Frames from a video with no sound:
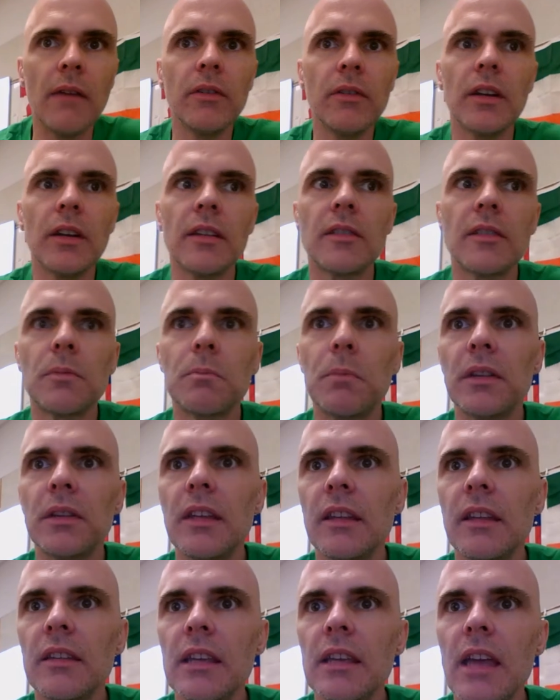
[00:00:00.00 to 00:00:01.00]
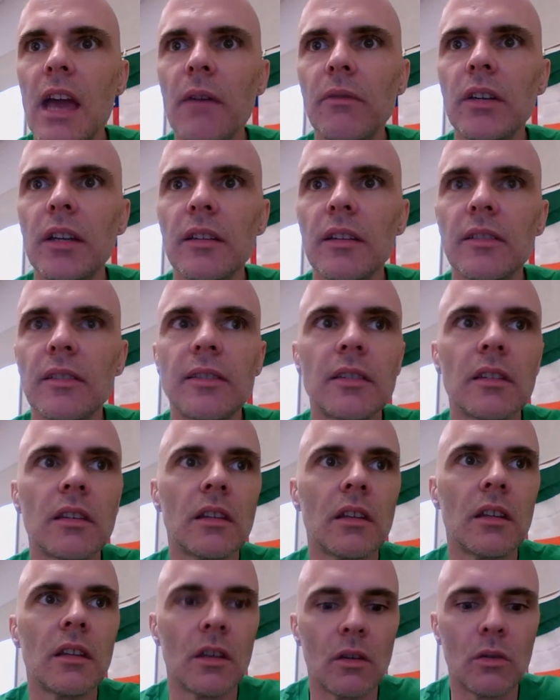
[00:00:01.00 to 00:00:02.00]
evidence, but then the evidence
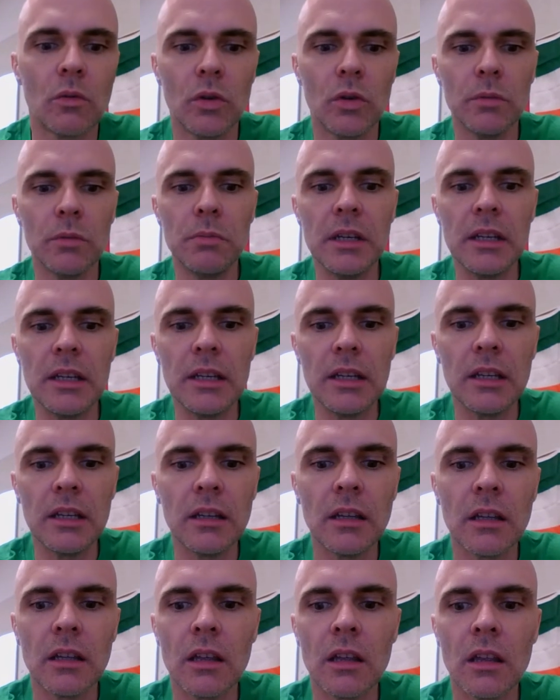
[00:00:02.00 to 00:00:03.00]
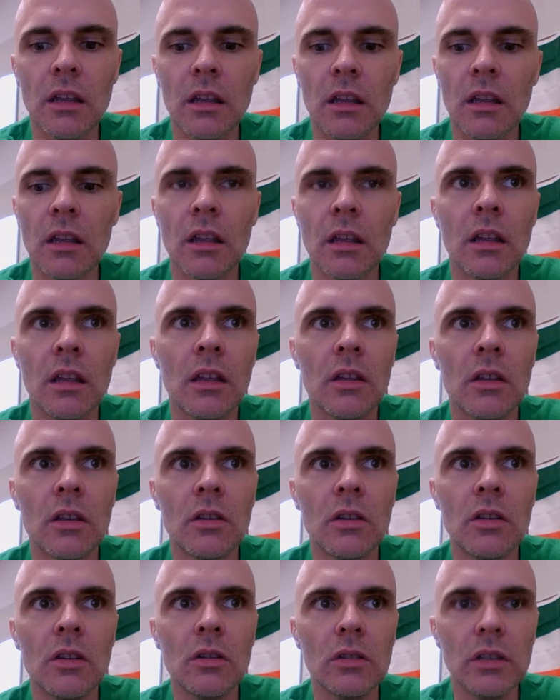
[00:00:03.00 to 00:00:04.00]
would be
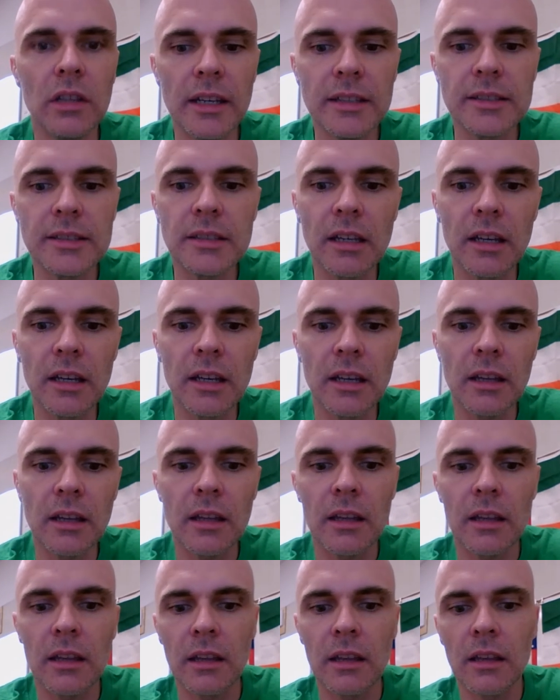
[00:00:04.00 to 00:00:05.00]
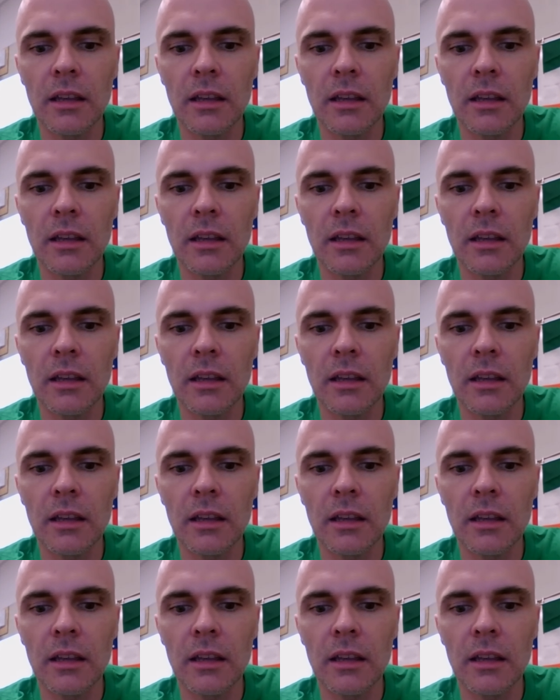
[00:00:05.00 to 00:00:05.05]
you listing